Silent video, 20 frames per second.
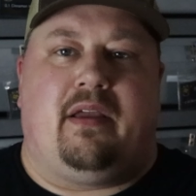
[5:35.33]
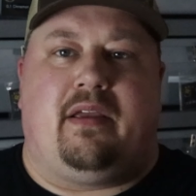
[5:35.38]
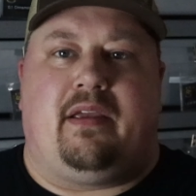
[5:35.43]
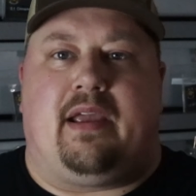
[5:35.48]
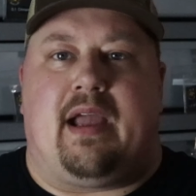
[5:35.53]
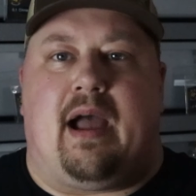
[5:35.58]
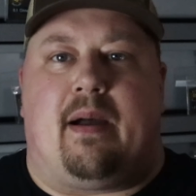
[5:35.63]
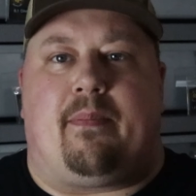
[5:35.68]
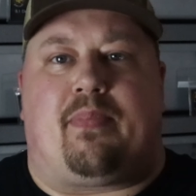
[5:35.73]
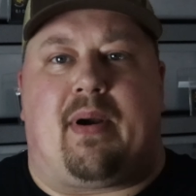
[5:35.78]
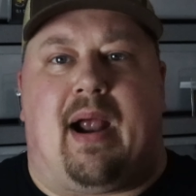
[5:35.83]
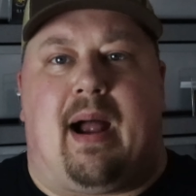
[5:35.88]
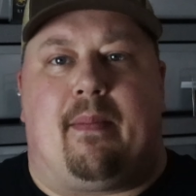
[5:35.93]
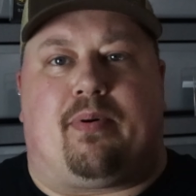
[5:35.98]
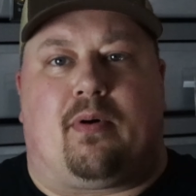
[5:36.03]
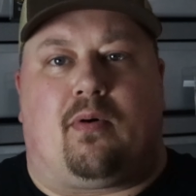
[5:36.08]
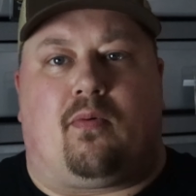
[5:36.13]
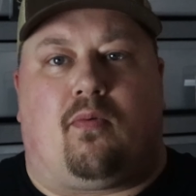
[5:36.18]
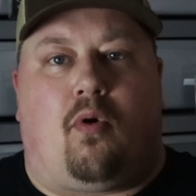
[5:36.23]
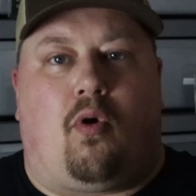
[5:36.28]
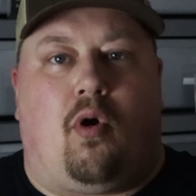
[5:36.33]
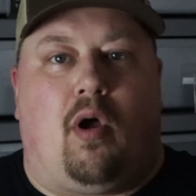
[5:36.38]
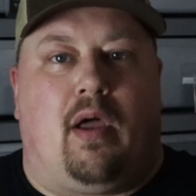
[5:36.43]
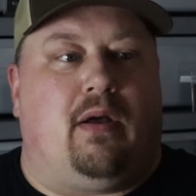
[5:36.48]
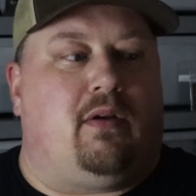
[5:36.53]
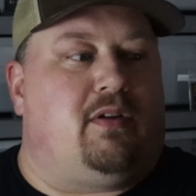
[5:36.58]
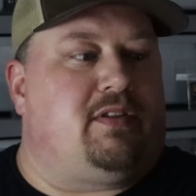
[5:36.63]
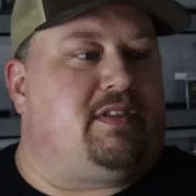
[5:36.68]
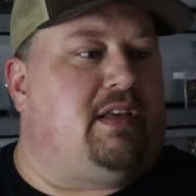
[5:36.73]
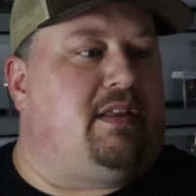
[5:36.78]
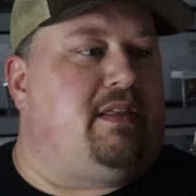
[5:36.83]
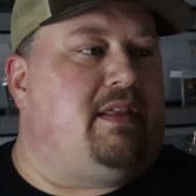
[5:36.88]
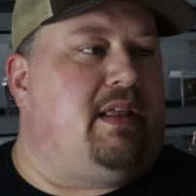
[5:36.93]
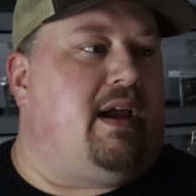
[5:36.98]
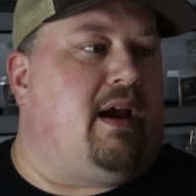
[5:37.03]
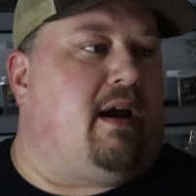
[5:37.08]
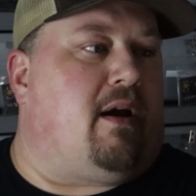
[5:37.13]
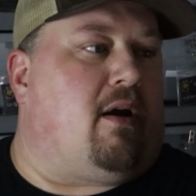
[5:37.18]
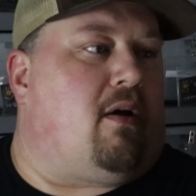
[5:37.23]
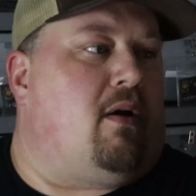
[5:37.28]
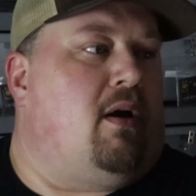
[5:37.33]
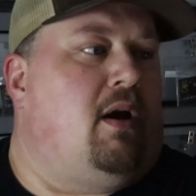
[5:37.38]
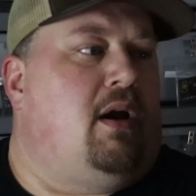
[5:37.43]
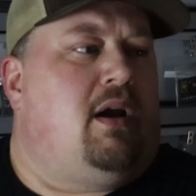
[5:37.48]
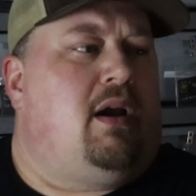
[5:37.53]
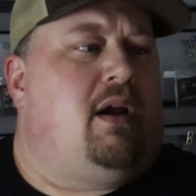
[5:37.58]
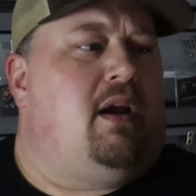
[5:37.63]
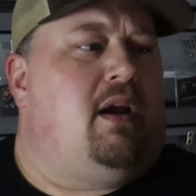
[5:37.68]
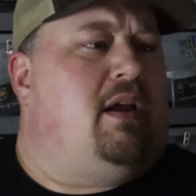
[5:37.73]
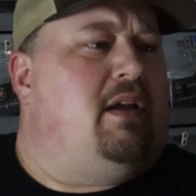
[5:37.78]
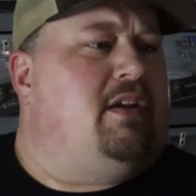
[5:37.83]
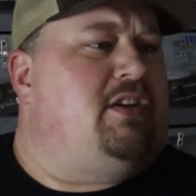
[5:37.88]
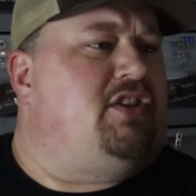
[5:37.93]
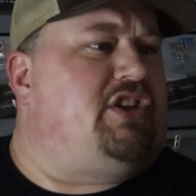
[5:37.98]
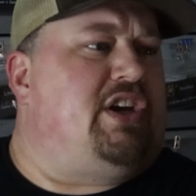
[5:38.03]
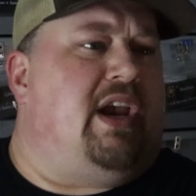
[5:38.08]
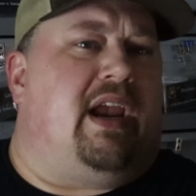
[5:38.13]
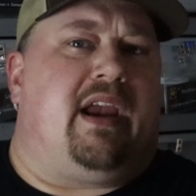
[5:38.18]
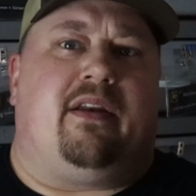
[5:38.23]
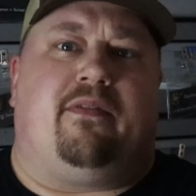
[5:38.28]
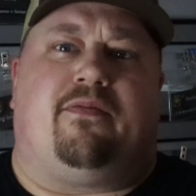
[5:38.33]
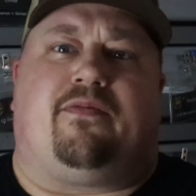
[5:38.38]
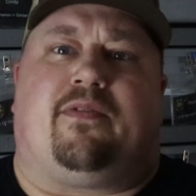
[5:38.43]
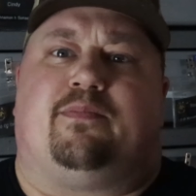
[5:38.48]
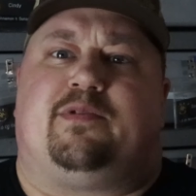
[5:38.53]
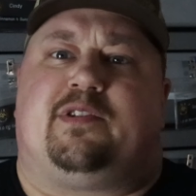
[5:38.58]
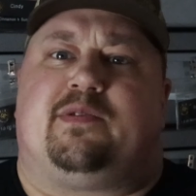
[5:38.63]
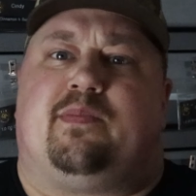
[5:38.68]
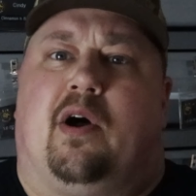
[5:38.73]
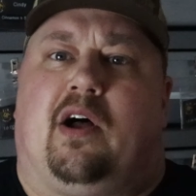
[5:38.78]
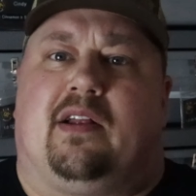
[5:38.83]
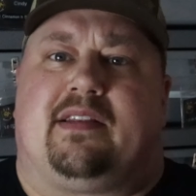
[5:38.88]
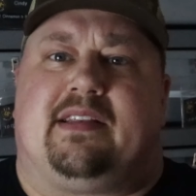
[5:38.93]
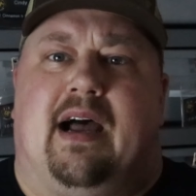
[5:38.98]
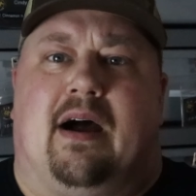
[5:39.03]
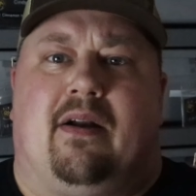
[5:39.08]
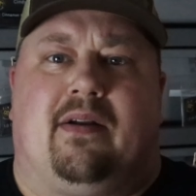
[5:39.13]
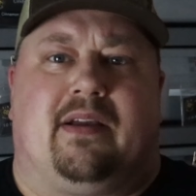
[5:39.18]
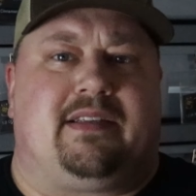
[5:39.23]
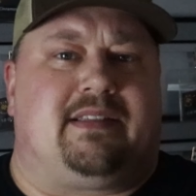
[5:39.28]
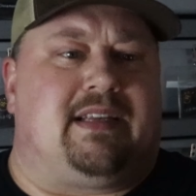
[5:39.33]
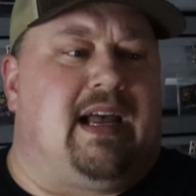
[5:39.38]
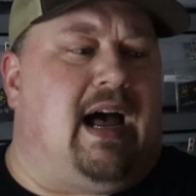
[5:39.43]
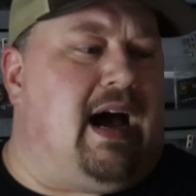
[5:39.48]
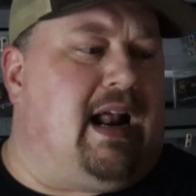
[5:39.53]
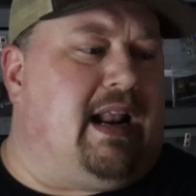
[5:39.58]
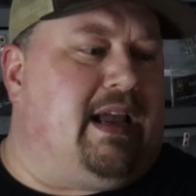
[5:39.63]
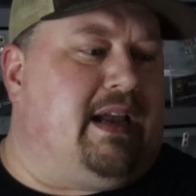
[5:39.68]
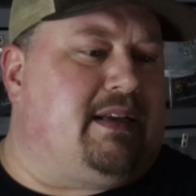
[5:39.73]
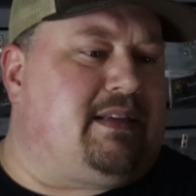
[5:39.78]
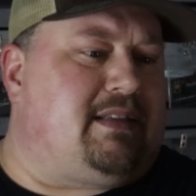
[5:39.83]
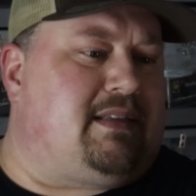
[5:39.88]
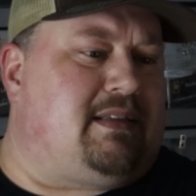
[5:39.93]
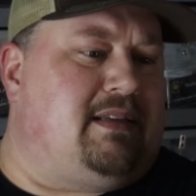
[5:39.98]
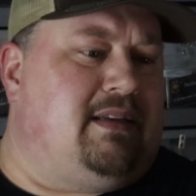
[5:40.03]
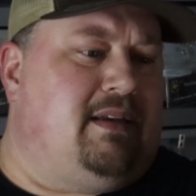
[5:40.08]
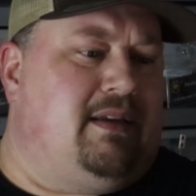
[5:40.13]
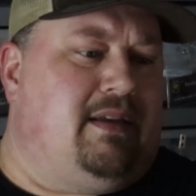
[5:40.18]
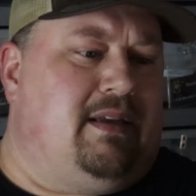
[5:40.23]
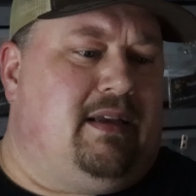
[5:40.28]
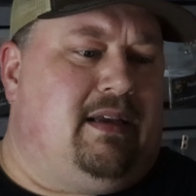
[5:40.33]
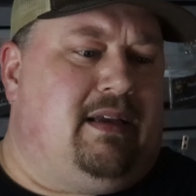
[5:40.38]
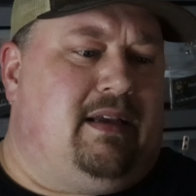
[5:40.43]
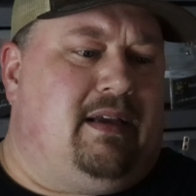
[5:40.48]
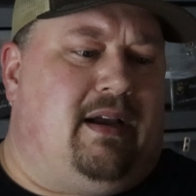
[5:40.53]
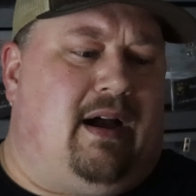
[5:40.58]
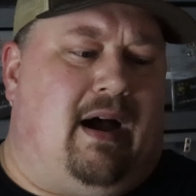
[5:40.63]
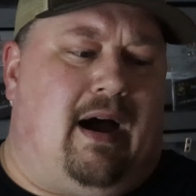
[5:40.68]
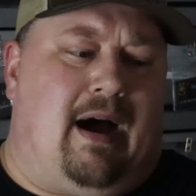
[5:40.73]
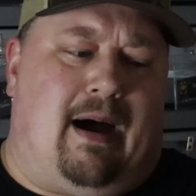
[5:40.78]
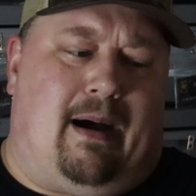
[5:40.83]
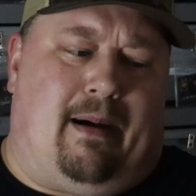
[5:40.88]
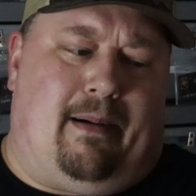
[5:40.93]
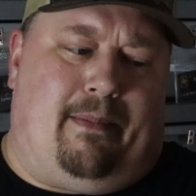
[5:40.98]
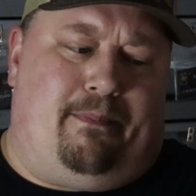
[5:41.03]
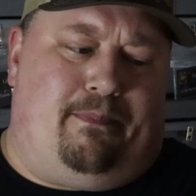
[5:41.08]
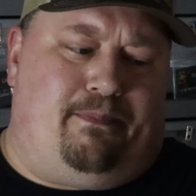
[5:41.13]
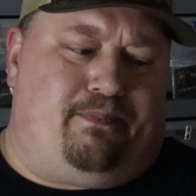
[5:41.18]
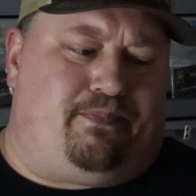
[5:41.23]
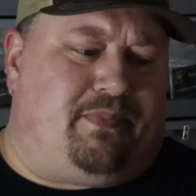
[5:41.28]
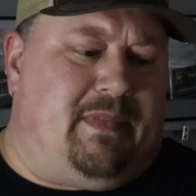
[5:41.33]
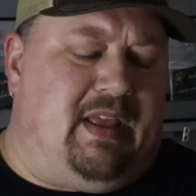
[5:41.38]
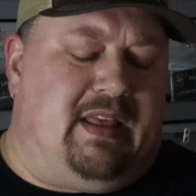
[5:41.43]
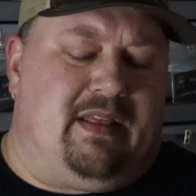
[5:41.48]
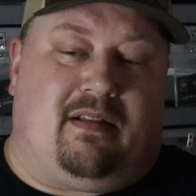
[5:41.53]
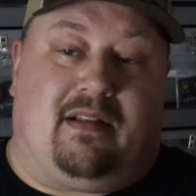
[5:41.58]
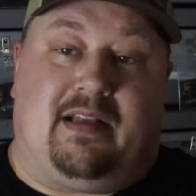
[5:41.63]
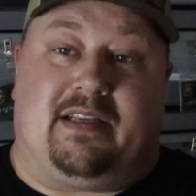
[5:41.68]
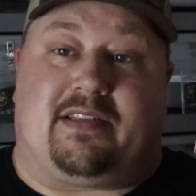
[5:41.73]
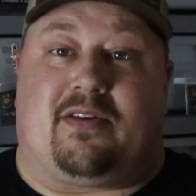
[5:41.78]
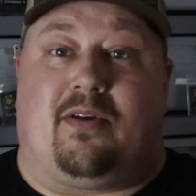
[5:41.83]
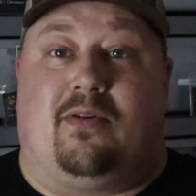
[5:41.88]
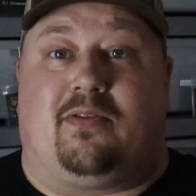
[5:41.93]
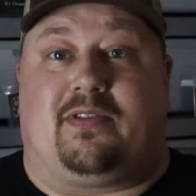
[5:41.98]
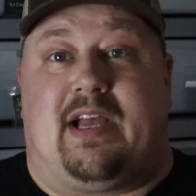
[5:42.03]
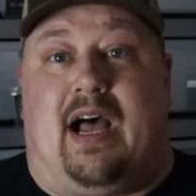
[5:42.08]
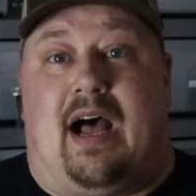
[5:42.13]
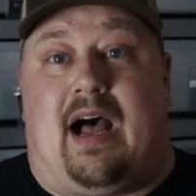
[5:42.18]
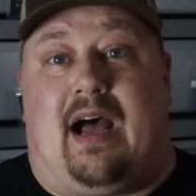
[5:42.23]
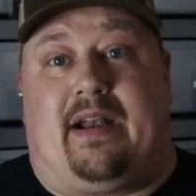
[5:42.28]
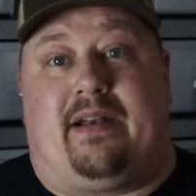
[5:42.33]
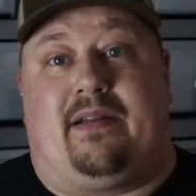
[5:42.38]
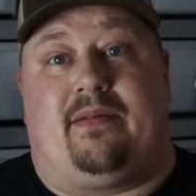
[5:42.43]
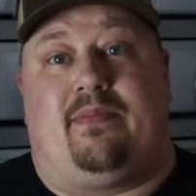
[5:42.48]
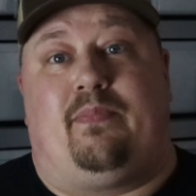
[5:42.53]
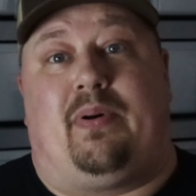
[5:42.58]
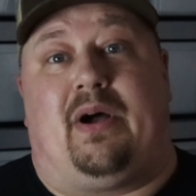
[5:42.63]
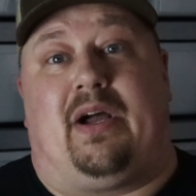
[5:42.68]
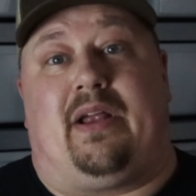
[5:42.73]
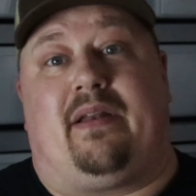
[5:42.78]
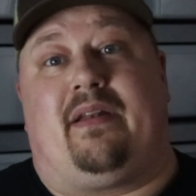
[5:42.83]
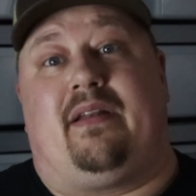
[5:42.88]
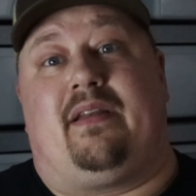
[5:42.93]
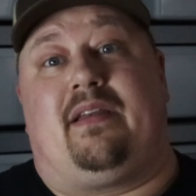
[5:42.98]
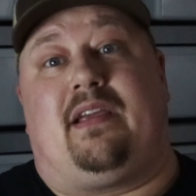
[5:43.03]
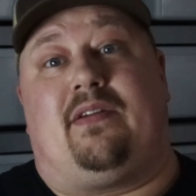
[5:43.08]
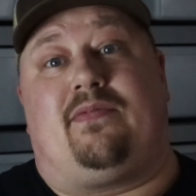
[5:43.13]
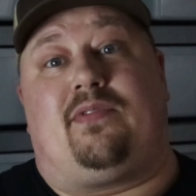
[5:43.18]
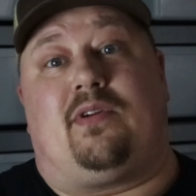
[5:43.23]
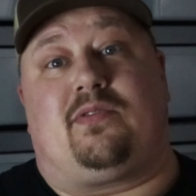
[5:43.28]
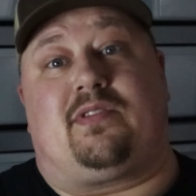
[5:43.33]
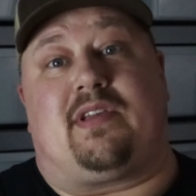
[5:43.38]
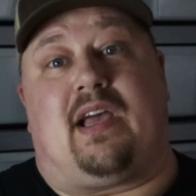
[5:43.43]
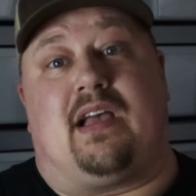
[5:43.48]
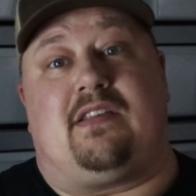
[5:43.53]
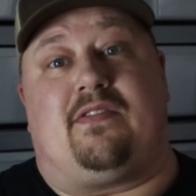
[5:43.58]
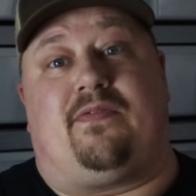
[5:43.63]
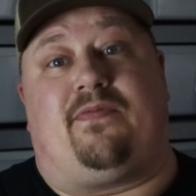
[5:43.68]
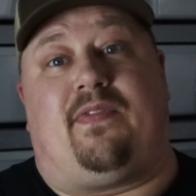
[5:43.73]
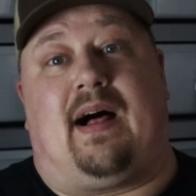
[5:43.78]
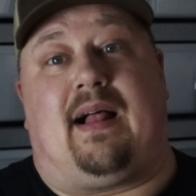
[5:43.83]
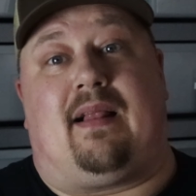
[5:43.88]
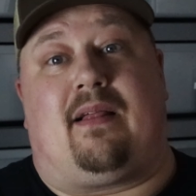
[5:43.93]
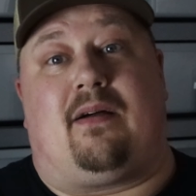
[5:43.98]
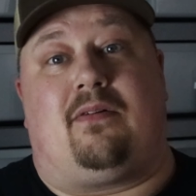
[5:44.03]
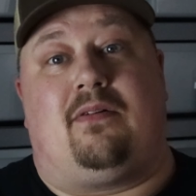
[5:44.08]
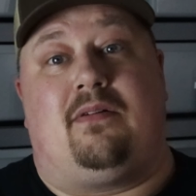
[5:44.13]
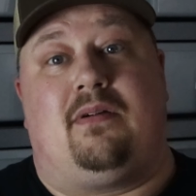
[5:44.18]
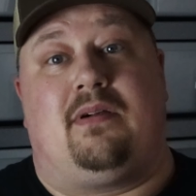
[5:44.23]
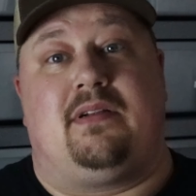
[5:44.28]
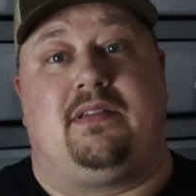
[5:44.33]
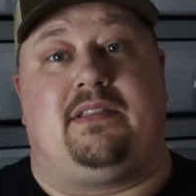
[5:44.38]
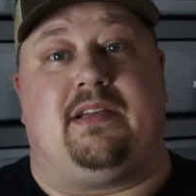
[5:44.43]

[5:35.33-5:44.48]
You got Proper Royals in there, Shane from Small Town Exotics, and the list goes on. But give those guys a follow.